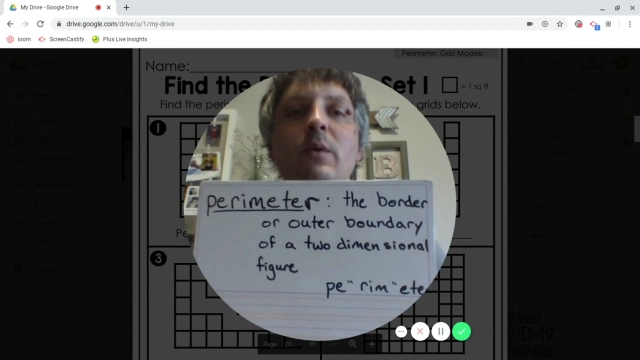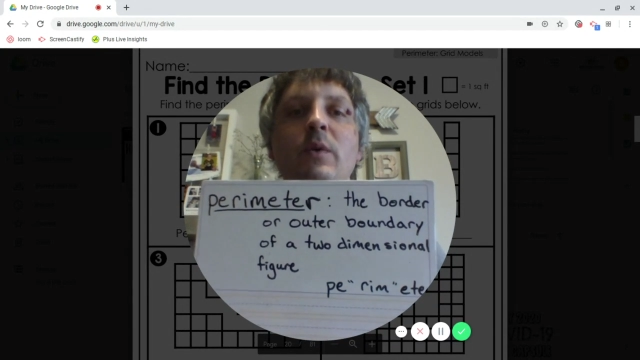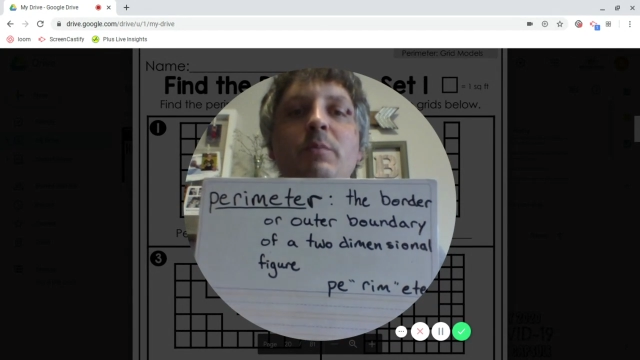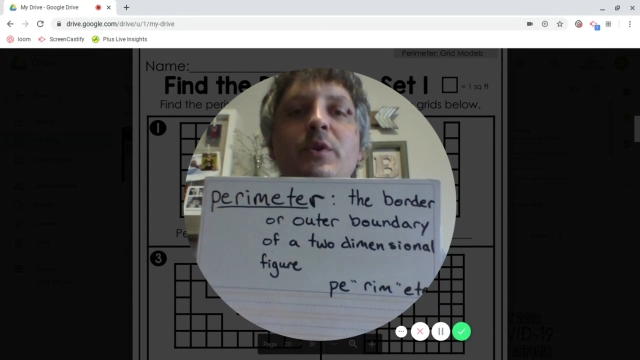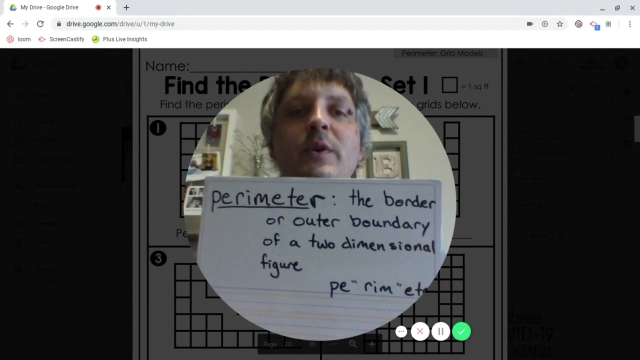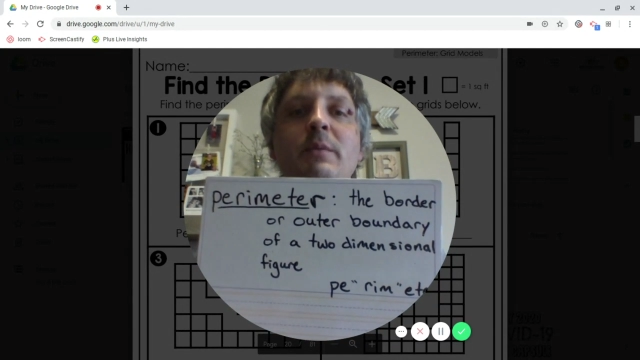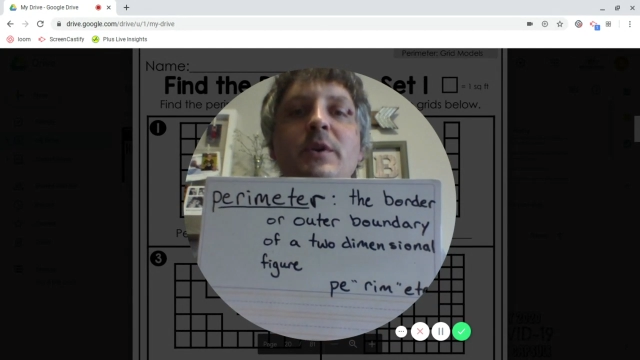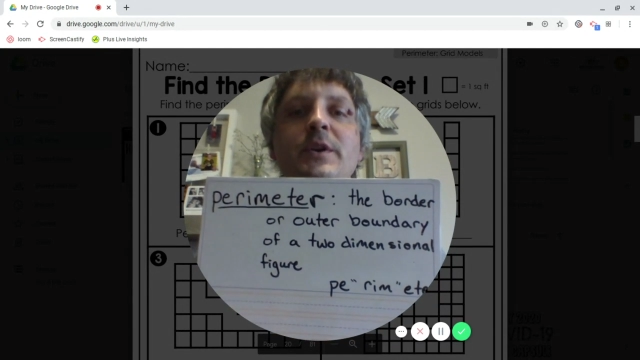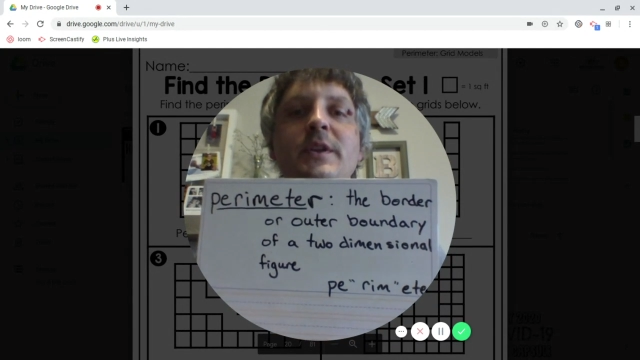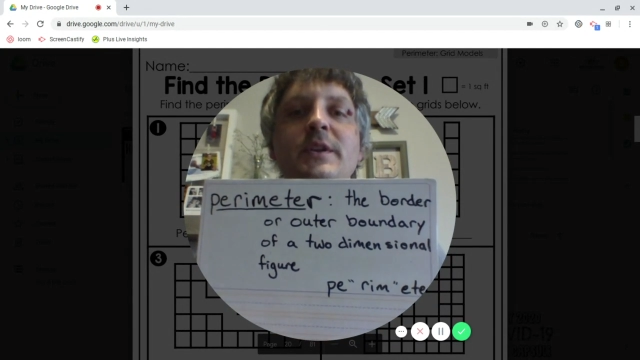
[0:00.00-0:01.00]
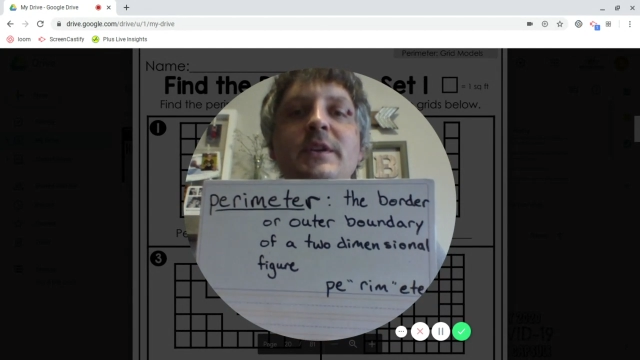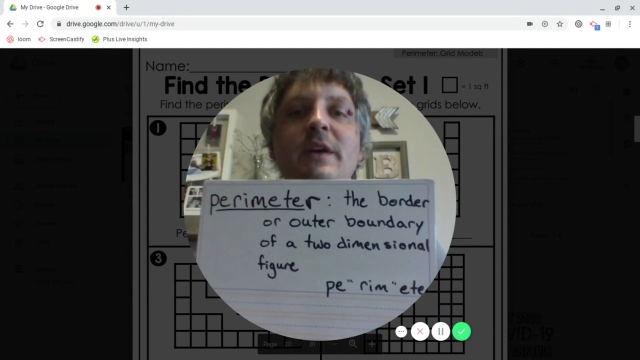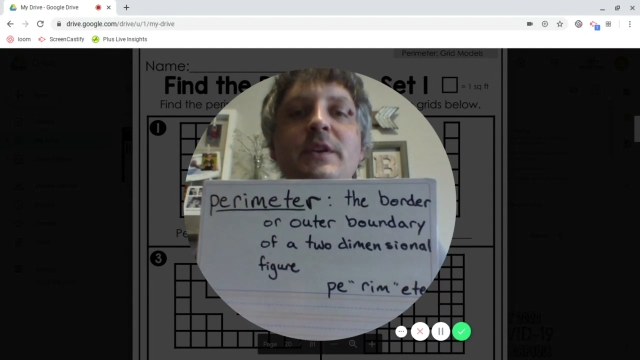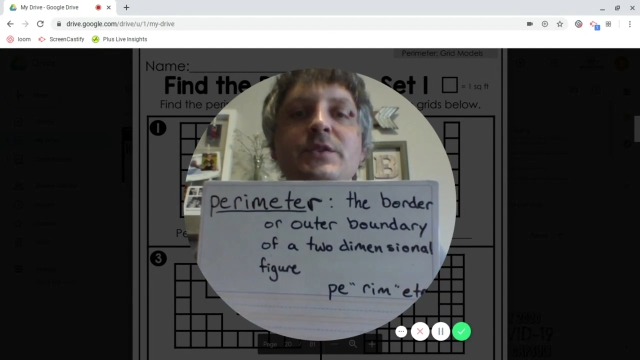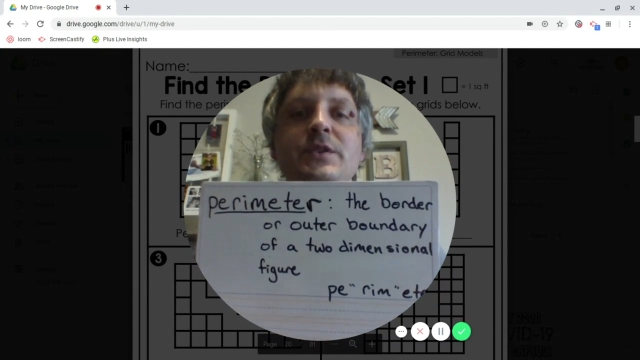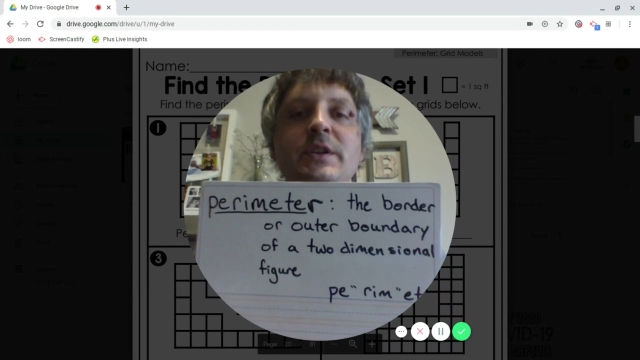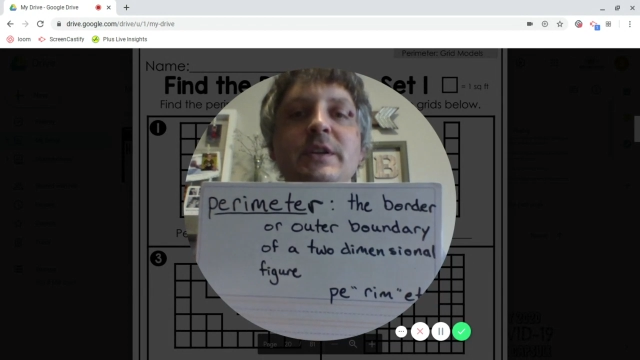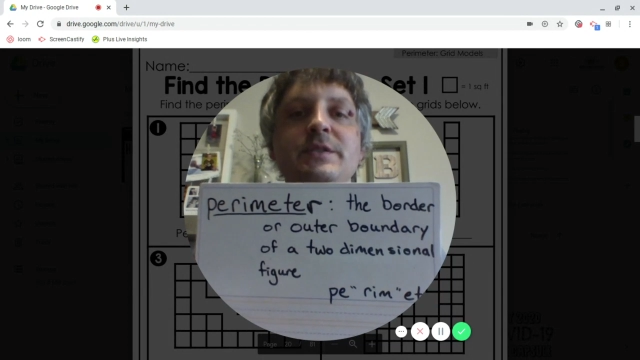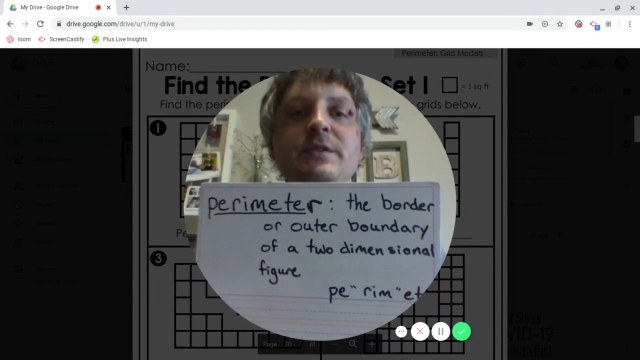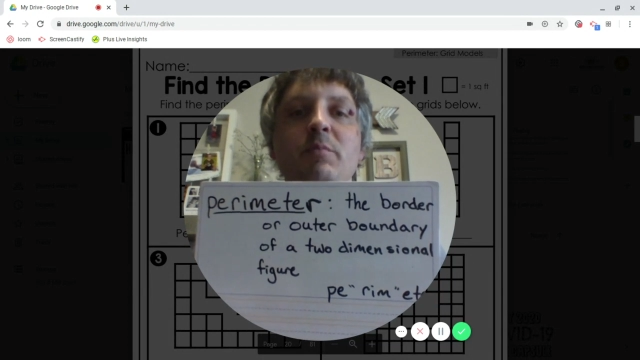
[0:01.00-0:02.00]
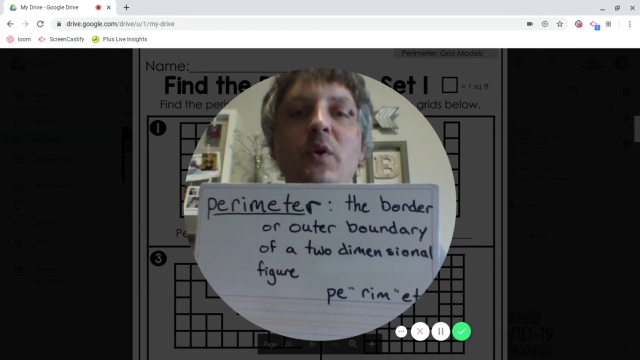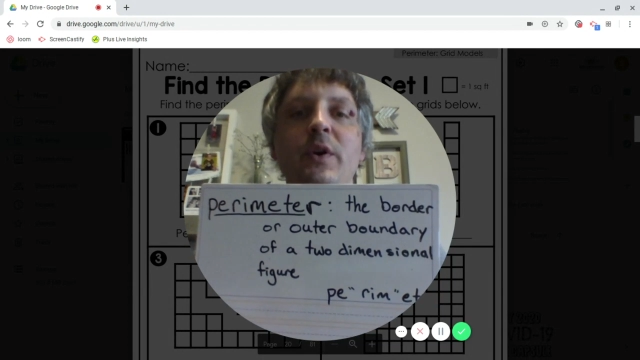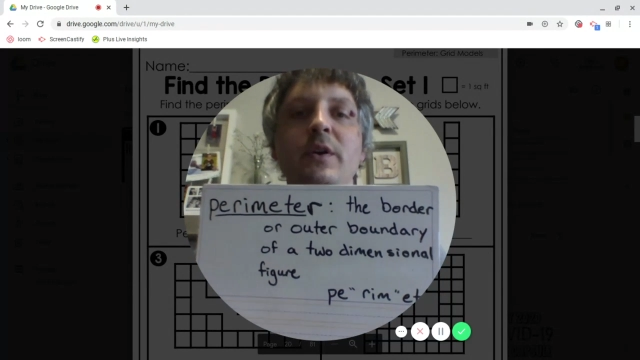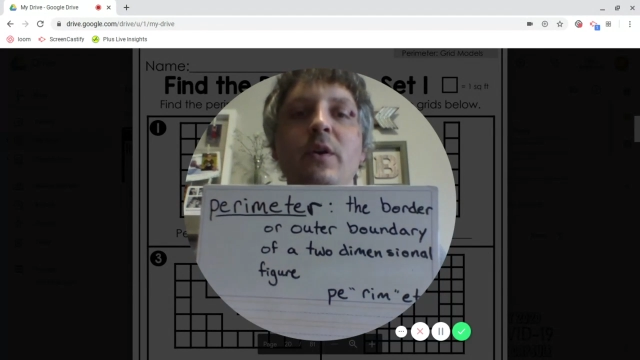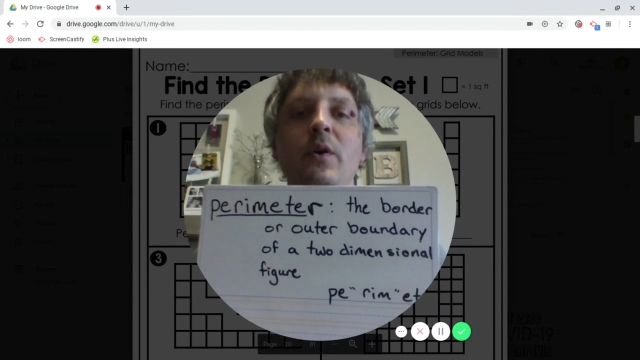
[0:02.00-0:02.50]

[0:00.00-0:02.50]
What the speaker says: Well, perimeter, the definition is the border